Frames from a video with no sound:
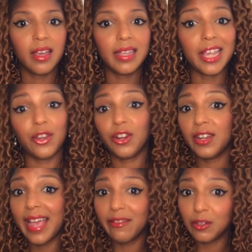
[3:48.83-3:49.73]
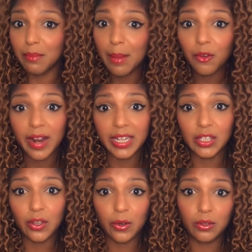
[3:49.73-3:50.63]
Now you're going to have to memorize
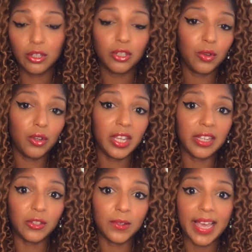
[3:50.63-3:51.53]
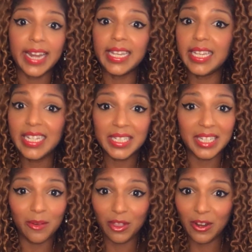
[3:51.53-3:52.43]
those so you can do that
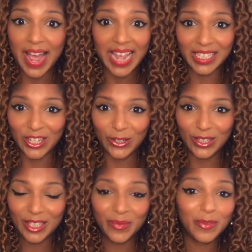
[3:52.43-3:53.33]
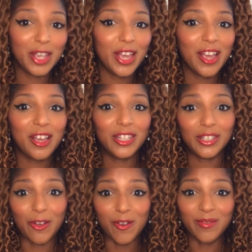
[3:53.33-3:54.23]
easily with your eyes closed.
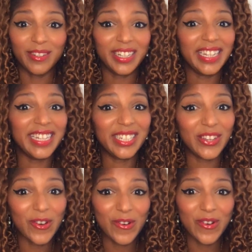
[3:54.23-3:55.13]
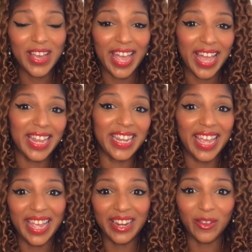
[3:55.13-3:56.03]
So let's go ahead
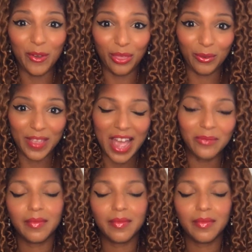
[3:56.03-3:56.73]
and go through that.